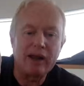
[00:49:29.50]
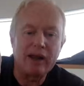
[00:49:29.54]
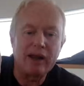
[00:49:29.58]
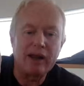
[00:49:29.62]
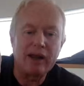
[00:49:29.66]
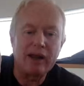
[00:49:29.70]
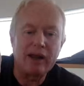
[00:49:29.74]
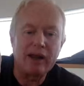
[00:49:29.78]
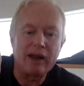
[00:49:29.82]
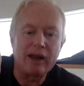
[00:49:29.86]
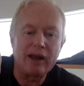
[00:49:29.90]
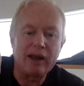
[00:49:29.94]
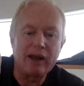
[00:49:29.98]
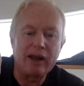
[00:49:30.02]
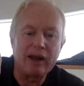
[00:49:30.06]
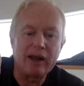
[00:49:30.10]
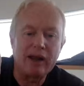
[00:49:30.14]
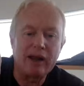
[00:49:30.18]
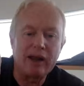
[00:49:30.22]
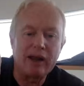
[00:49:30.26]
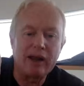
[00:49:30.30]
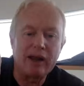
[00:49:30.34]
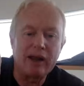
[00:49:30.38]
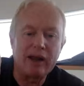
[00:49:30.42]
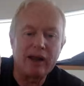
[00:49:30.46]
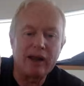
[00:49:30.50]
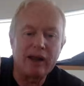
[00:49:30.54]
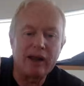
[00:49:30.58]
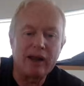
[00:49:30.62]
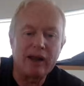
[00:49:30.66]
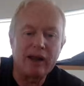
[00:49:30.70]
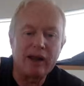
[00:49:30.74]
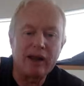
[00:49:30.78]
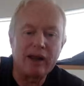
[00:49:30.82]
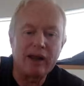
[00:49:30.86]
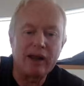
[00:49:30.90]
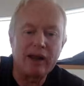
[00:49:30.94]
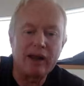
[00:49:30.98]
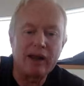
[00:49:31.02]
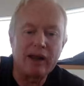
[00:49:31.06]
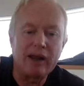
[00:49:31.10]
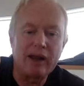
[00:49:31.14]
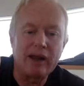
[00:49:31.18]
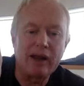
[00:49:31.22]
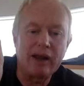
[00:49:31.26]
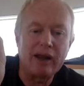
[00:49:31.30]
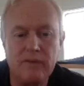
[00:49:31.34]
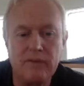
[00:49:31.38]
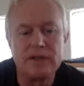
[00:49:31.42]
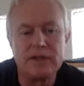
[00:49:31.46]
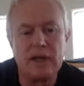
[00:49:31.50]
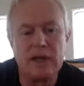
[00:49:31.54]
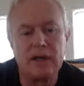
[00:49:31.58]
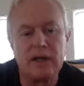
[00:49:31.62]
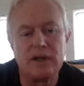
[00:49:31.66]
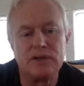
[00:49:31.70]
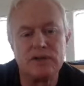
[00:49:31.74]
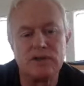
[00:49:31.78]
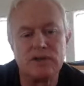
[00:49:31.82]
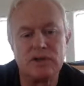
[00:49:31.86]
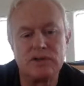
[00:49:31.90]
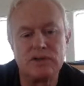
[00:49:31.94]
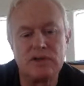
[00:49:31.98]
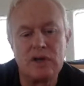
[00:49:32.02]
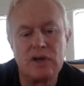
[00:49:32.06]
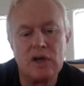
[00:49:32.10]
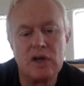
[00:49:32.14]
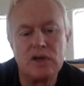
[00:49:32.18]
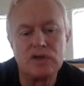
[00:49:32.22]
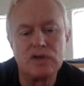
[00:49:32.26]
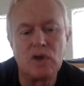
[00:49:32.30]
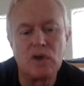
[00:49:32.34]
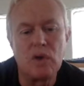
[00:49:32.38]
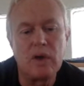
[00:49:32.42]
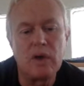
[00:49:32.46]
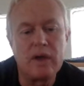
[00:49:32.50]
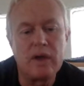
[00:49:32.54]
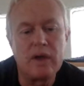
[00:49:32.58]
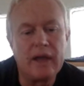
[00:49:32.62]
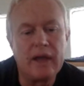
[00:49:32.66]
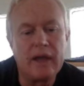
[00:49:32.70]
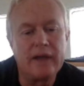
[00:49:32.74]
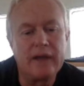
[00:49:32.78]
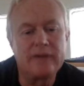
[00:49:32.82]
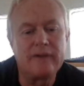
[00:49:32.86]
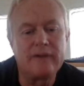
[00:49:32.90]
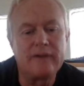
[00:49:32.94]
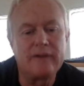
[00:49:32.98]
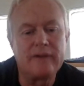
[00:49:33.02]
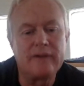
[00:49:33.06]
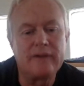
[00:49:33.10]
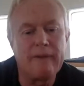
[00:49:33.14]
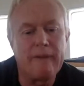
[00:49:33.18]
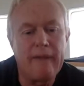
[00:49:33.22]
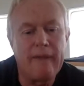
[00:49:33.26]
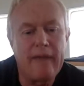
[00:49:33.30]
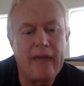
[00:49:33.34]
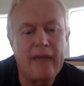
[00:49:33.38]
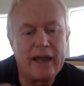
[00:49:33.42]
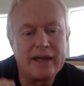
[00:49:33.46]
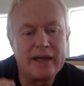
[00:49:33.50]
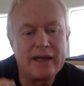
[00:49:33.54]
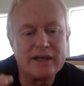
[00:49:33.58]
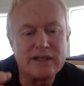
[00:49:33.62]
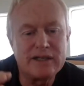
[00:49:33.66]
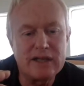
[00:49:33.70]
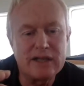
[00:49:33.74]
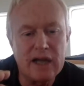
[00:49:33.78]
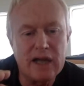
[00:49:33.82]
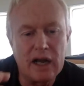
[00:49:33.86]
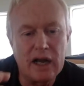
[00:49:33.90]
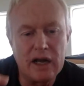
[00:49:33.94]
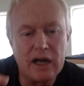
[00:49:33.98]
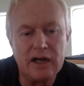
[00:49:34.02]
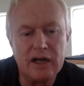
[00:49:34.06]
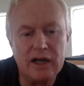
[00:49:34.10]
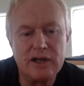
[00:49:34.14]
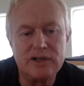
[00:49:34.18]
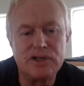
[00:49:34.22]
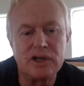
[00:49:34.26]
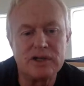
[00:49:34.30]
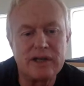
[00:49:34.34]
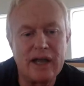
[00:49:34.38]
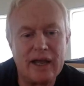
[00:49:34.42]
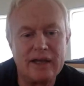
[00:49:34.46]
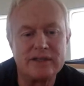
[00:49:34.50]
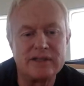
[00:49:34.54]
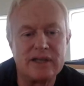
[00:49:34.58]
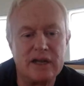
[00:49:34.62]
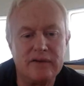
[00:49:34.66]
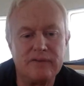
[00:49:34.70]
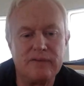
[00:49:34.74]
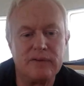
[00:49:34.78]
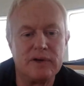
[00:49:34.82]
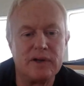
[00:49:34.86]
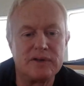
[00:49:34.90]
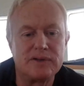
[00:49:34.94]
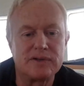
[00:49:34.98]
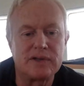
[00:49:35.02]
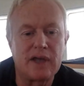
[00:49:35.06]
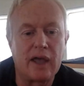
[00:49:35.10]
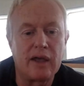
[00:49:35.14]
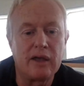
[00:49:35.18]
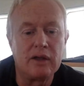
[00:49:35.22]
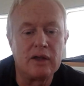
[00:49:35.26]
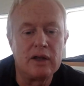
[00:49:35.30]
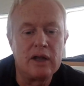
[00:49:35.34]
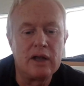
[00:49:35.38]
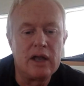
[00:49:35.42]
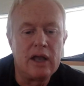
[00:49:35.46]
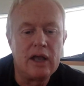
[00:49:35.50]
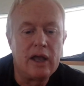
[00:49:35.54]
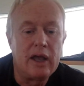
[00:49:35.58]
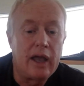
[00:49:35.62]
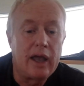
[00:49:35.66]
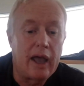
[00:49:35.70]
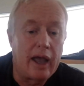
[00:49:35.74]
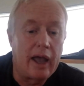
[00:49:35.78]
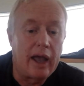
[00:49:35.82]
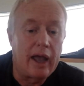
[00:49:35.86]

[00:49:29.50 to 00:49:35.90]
That's an approximation. It's a false view of intelligence. So intelligent has infinite scale.